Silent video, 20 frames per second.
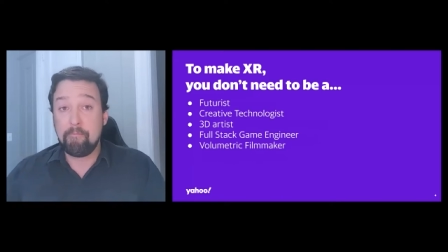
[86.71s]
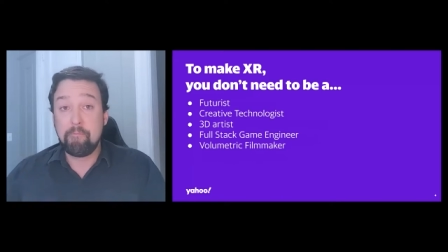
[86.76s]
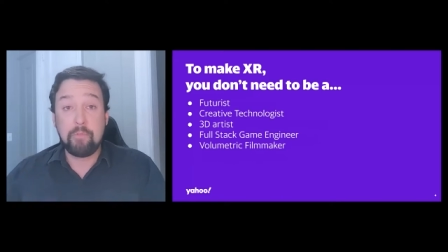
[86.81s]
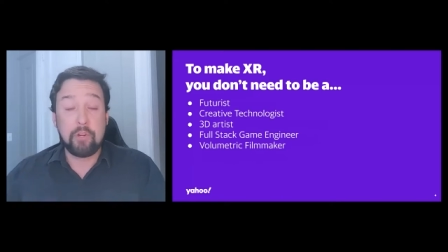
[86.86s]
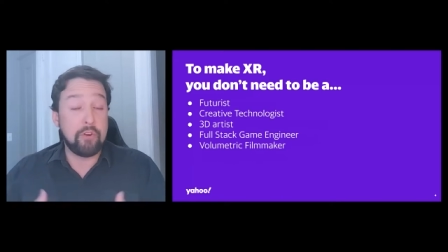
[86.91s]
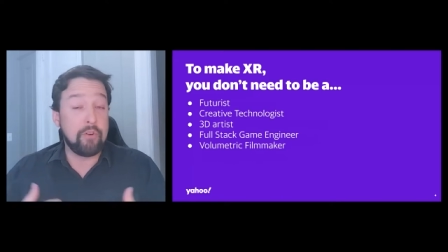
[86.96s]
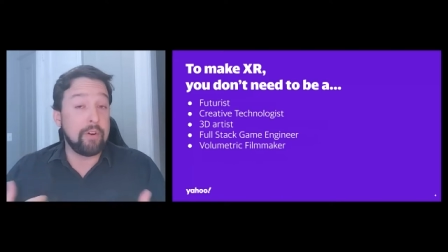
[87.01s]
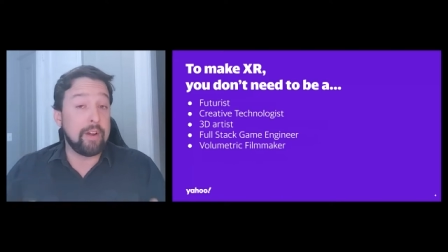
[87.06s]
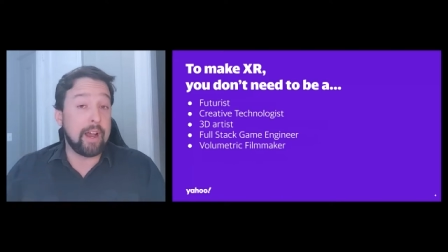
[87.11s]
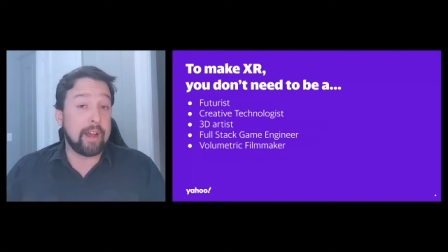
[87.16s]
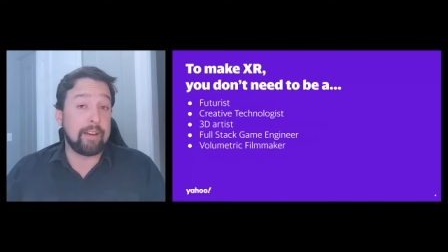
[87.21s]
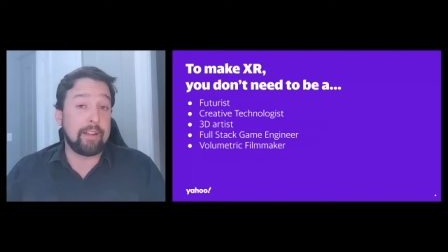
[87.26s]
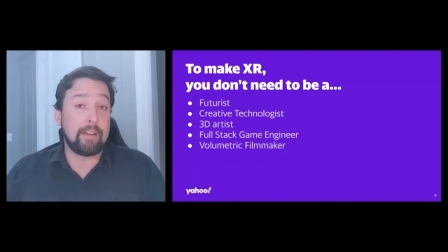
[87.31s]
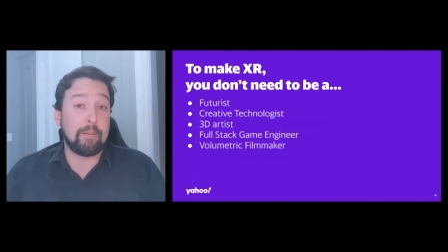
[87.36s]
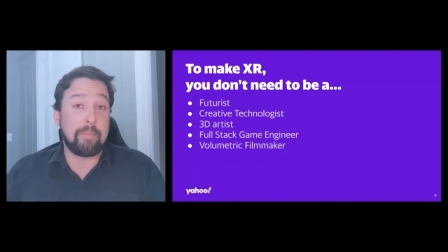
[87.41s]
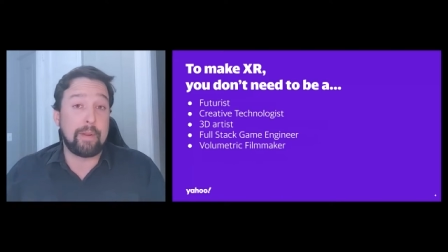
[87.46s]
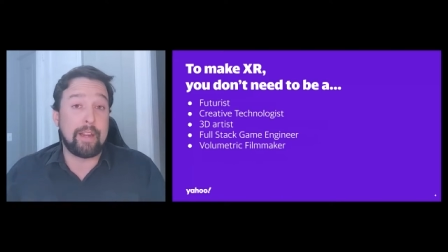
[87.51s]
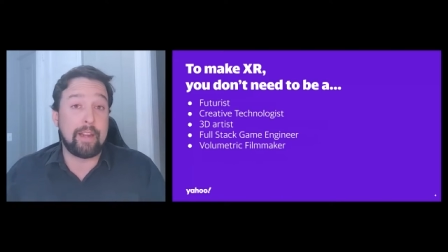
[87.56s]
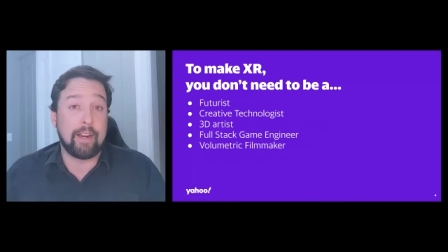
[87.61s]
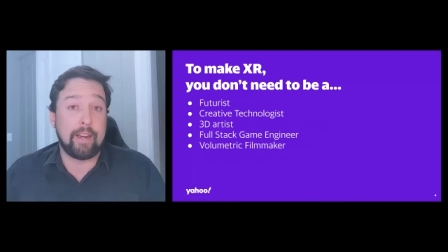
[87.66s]
You do not need to
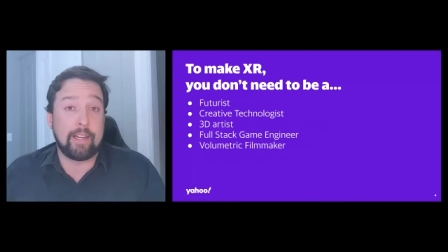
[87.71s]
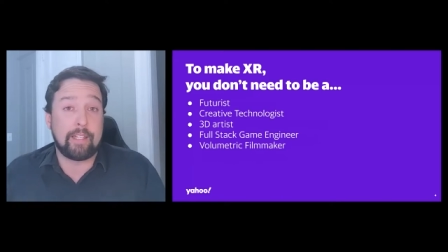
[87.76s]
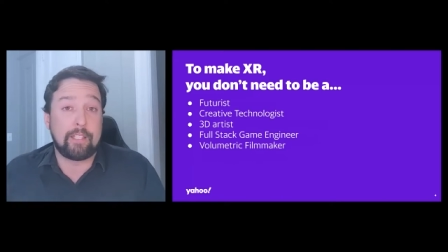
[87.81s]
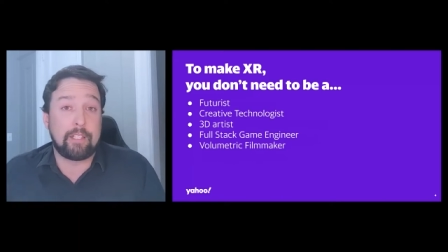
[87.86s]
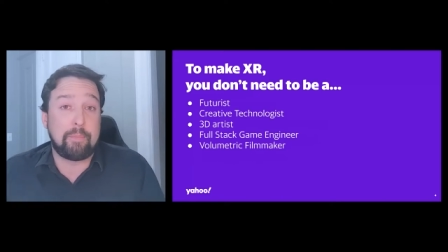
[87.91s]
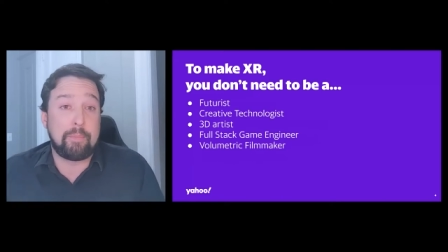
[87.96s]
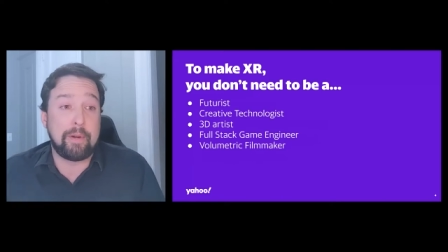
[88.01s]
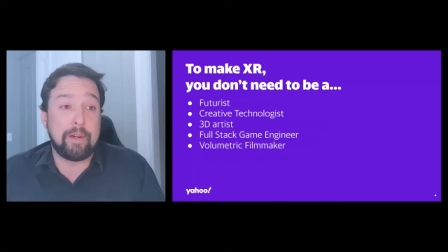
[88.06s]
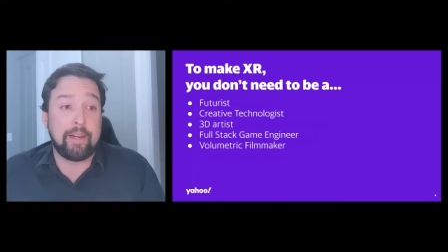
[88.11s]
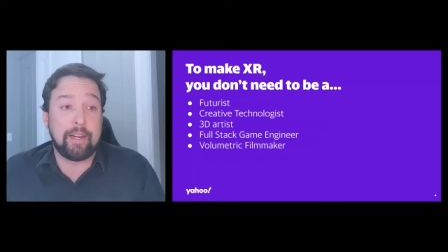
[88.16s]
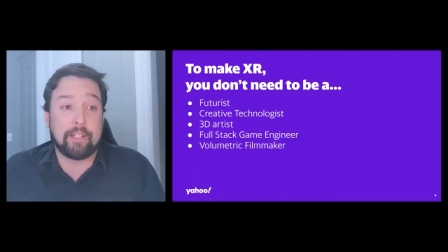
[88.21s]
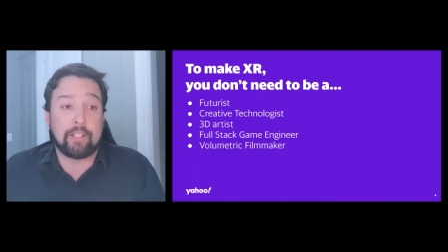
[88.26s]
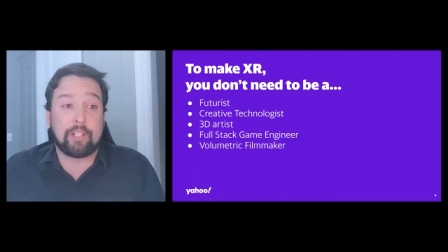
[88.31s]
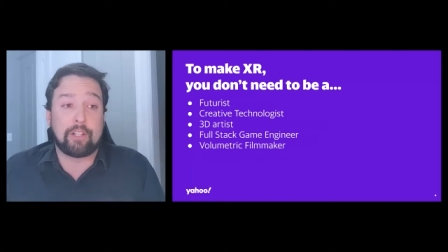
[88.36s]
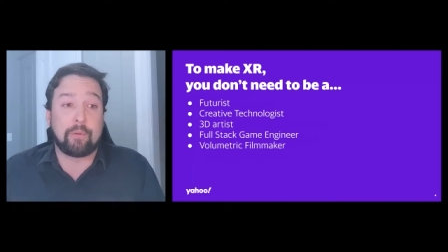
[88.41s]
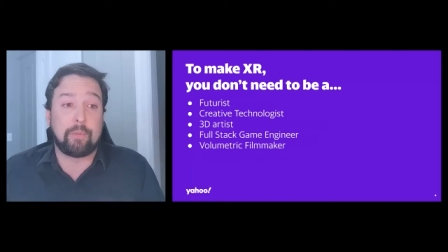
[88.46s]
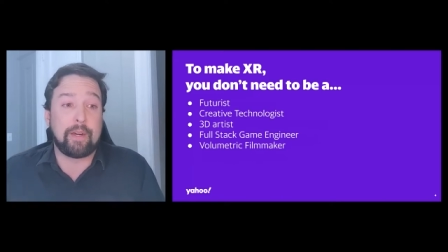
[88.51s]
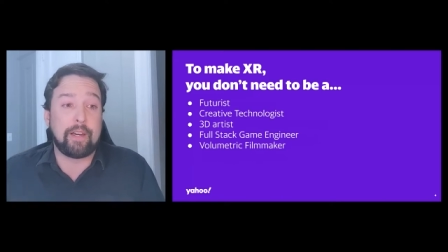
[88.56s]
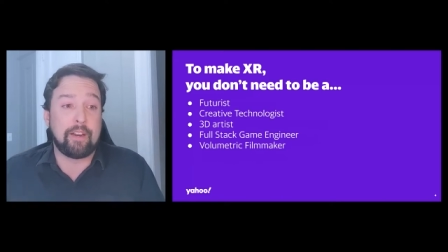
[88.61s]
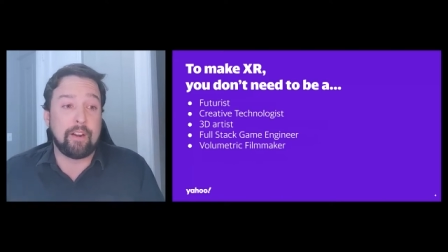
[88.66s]
be an experienced
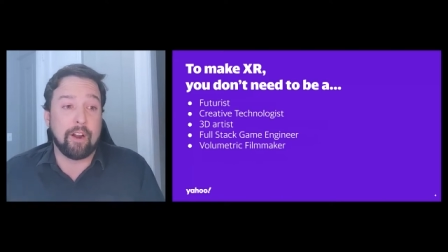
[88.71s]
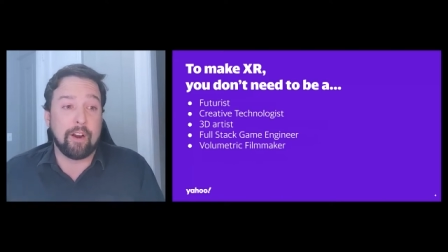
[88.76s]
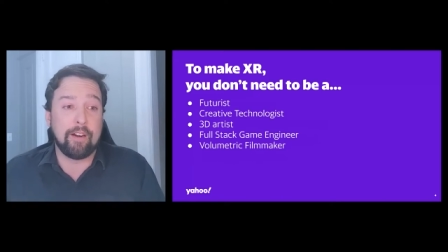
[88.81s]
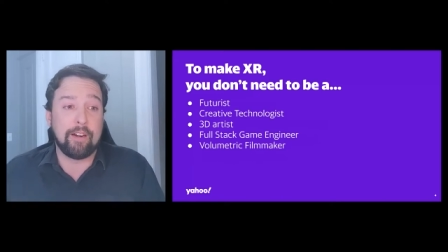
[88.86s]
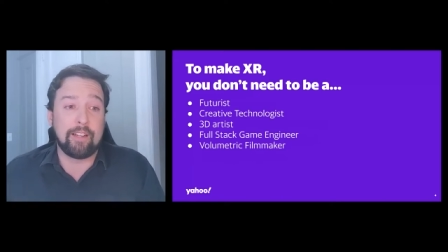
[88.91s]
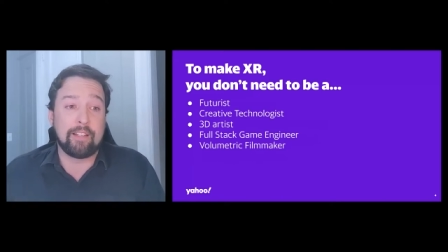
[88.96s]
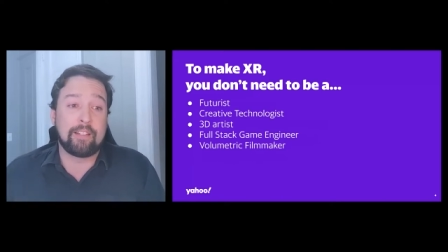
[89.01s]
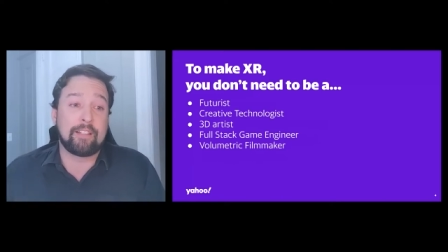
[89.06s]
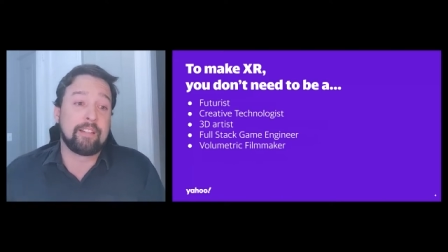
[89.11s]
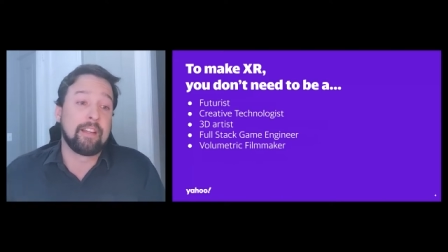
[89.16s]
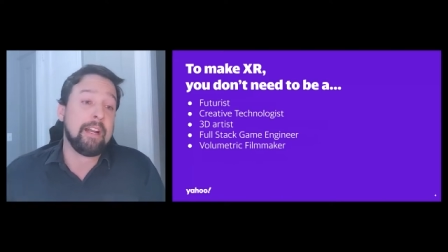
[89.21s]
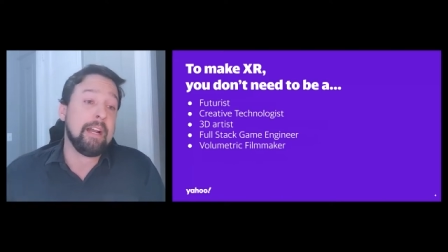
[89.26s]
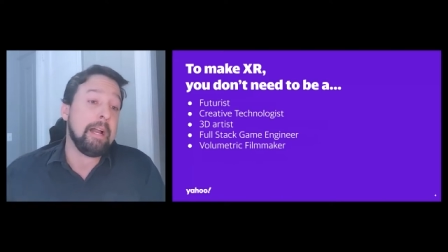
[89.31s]
3D artist,